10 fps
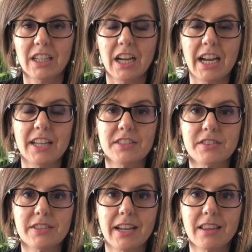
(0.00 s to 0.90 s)

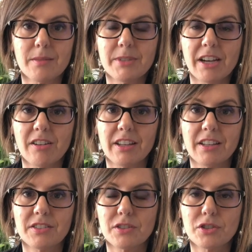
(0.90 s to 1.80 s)
and take them down
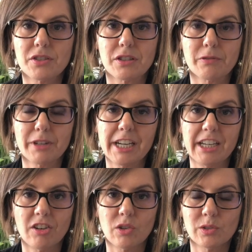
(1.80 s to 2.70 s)
into just a
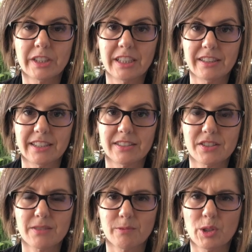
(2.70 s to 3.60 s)
reading only
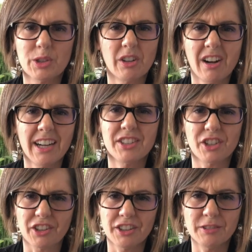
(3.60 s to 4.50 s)
lens? Won't their eye
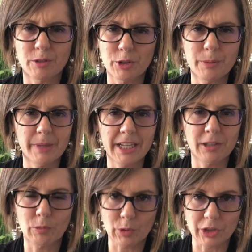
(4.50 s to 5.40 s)
turn? Won't it make
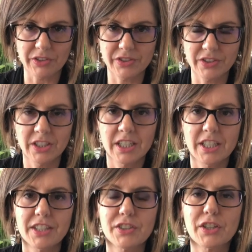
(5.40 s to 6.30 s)
it worse?
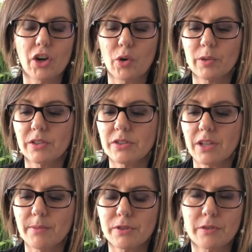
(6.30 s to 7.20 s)
So this
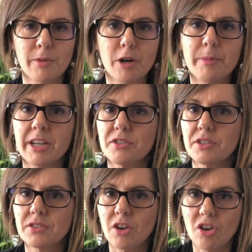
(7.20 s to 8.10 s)
comes from our
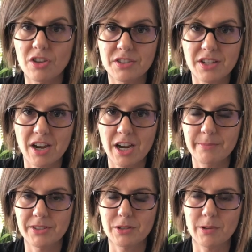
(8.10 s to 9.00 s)
patients all the
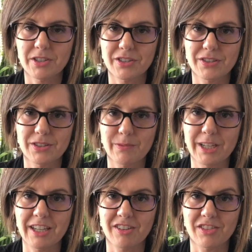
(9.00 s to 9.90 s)
time. It's questions that we
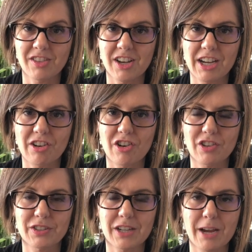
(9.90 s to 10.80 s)
get online
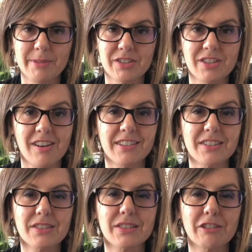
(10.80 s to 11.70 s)
all the time. It's not
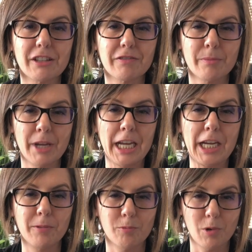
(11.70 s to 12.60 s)
necessarily from
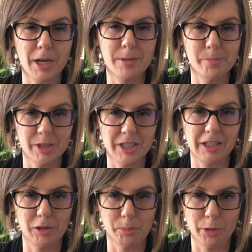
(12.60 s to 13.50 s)
any one
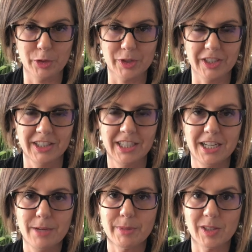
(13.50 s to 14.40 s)
particular person,
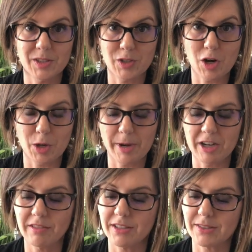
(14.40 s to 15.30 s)
but let's talk about
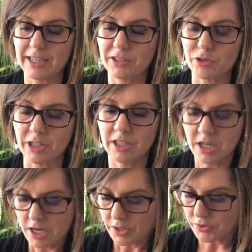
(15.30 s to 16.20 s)
it and let's answer it.
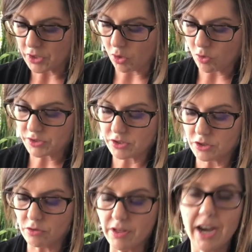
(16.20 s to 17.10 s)
So to
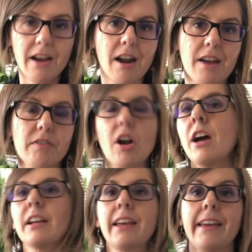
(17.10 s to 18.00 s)
do that, I've
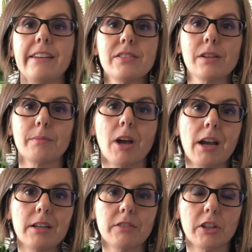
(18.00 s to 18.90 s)
got a case that I'm
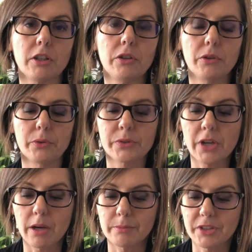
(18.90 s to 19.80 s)
kind of going to use.
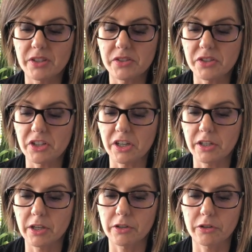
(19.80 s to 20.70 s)
This
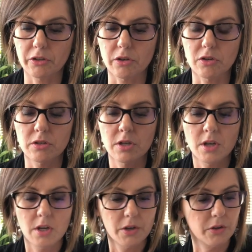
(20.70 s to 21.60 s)
young girl
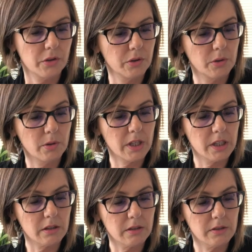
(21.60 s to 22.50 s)
who
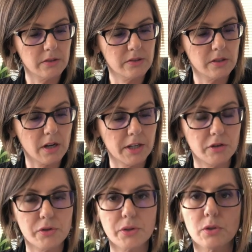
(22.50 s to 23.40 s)
is 9
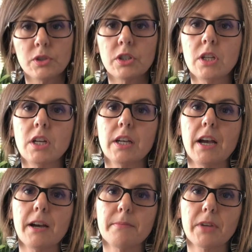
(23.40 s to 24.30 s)
years old
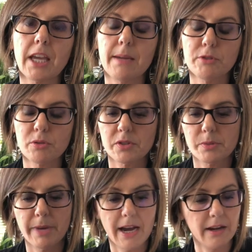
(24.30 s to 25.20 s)
came to us
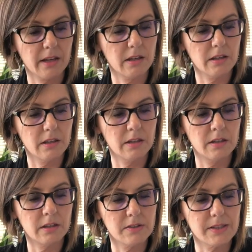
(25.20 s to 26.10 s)
back
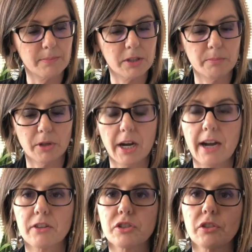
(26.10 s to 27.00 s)
in September,
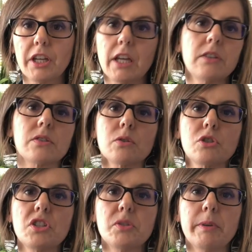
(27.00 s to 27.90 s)
actually, and so
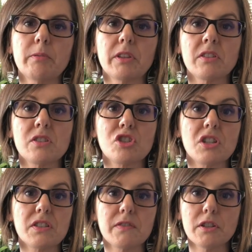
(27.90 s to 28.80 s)
she's been with us
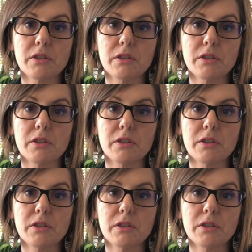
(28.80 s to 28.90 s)
just for